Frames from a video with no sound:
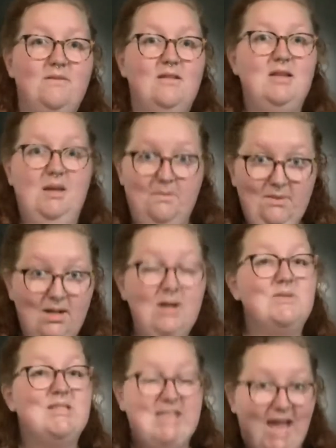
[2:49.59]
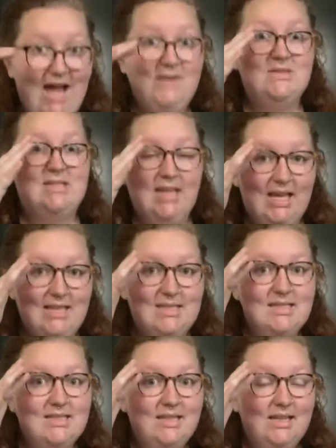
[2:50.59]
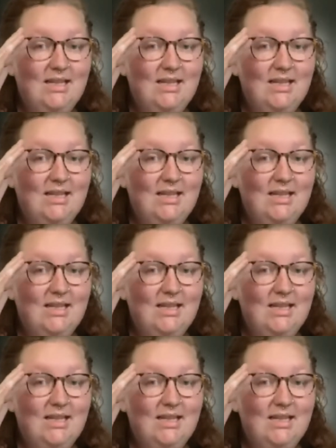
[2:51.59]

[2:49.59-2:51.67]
the number goes down, sis.